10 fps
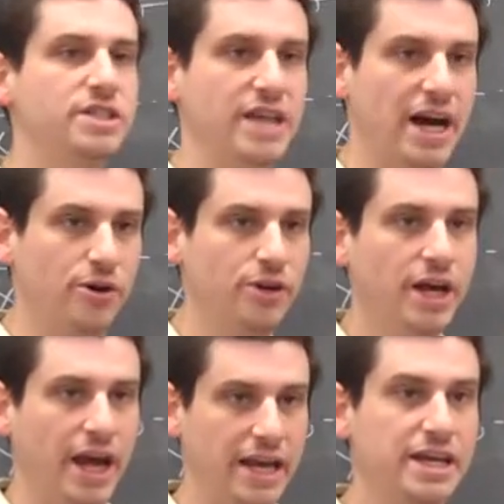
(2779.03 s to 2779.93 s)
look down
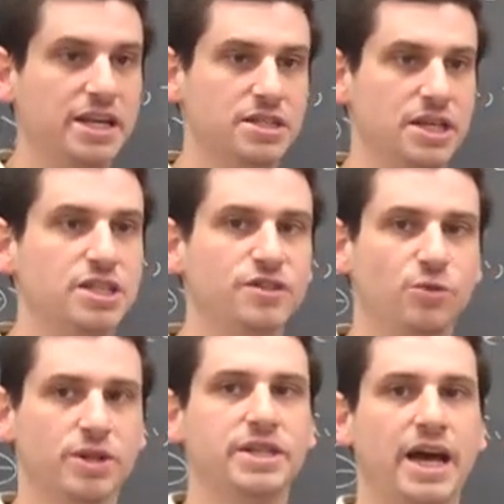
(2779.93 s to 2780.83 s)
and get a sense
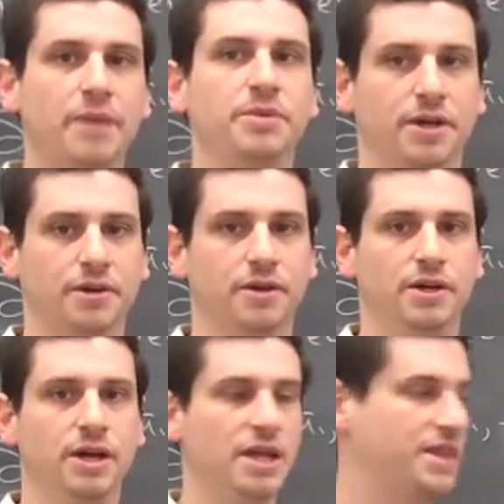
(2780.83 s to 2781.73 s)
of what's happening.
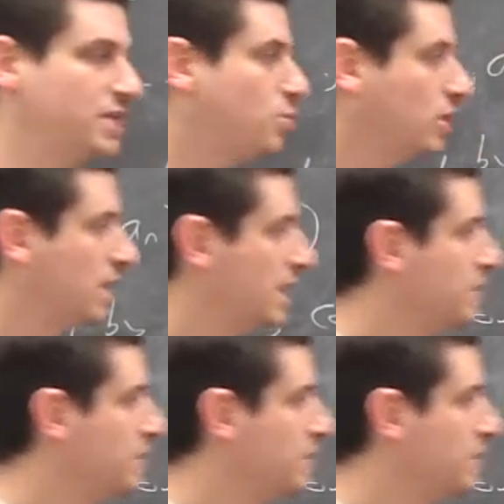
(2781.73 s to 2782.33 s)
That's why